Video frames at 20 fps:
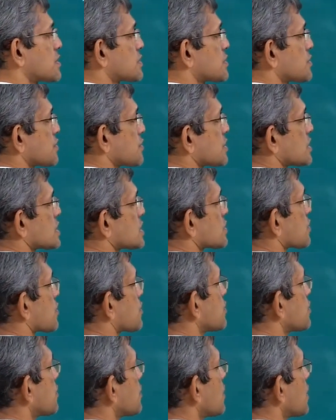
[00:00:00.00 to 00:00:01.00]
So this
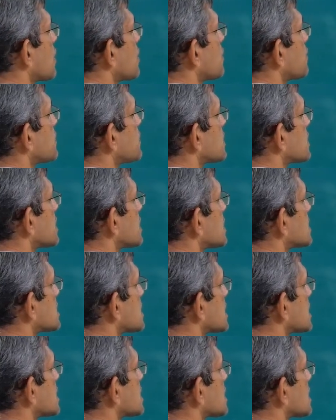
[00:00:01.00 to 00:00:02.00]
row, we can
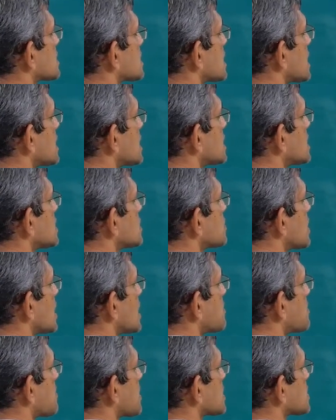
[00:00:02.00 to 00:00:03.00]
take it as n into
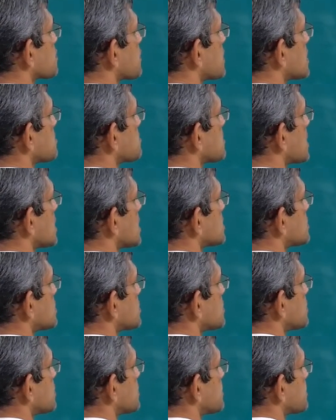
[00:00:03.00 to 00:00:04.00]
n plus 1 by 2.